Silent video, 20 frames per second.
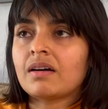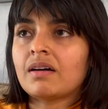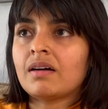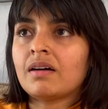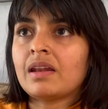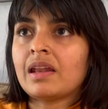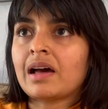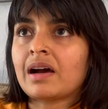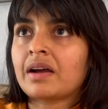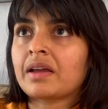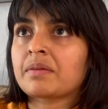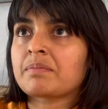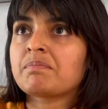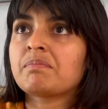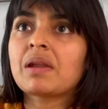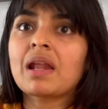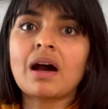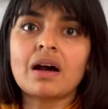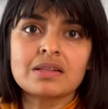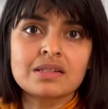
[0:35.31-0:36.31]
a lime
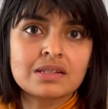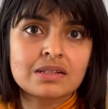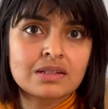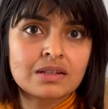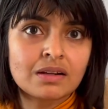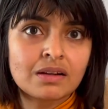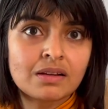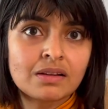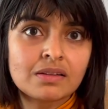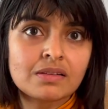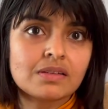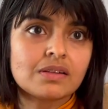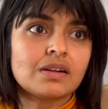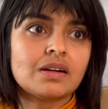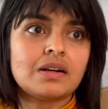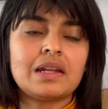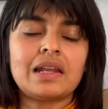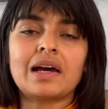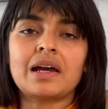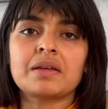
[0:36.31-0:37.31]
plaster,
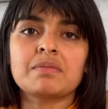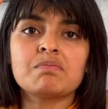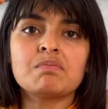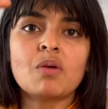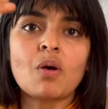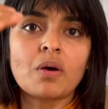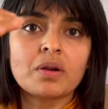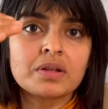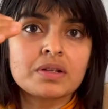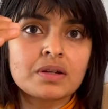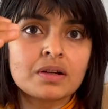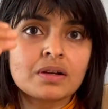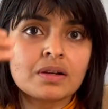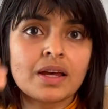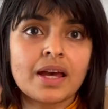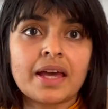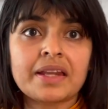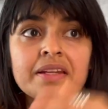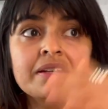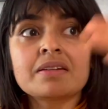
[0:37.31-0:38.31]
a lime mortar,
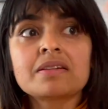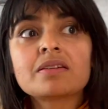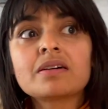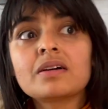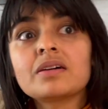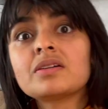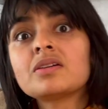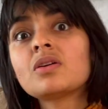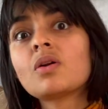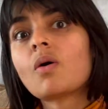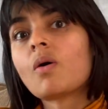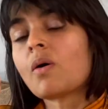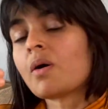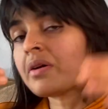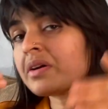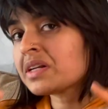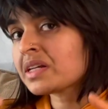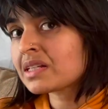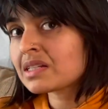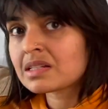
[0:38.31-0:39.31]
an internal or
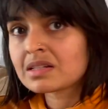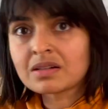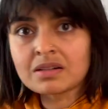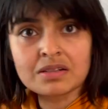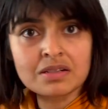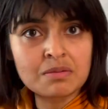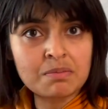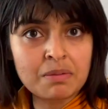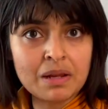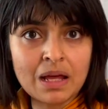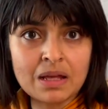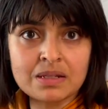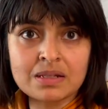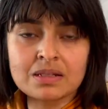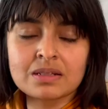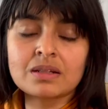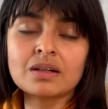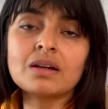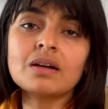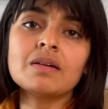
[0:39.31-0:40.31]
an external
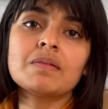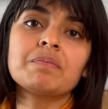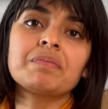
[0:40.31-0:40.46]
plaster,